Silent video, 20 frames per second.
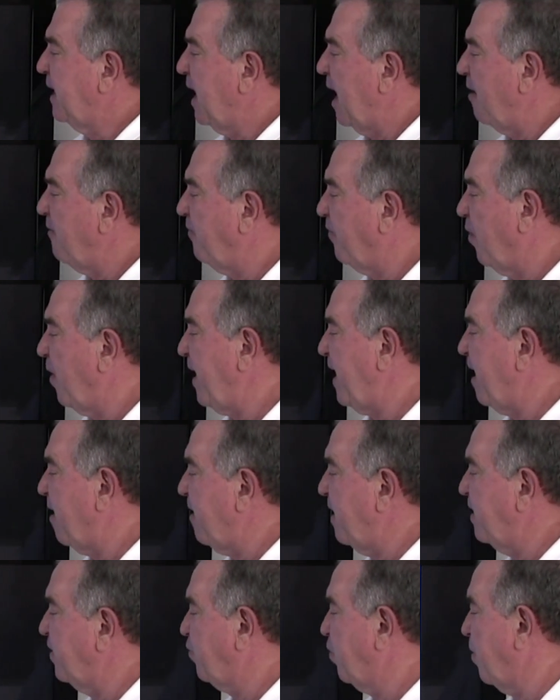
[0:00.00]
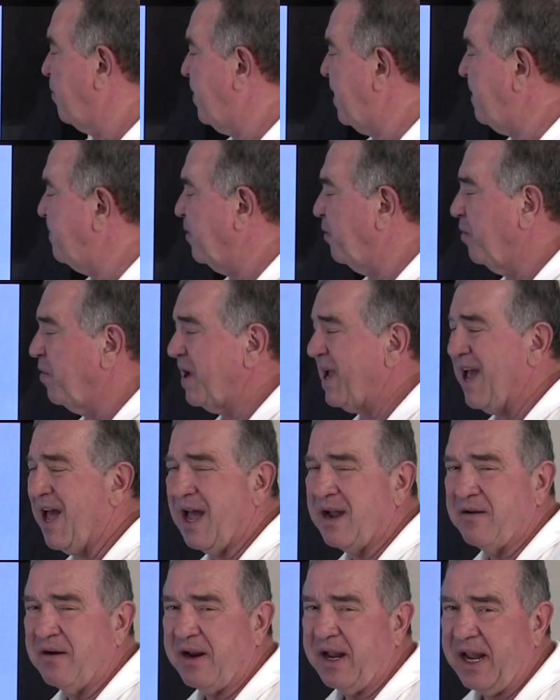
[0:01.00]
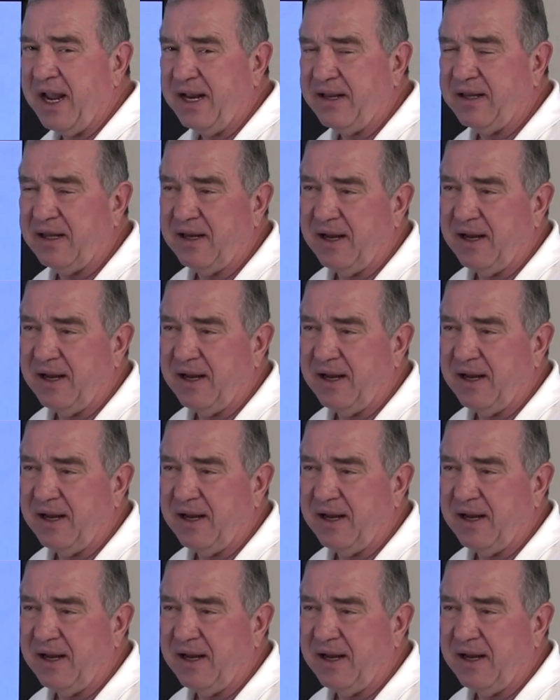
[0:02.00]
Avoid areas where people will congregate.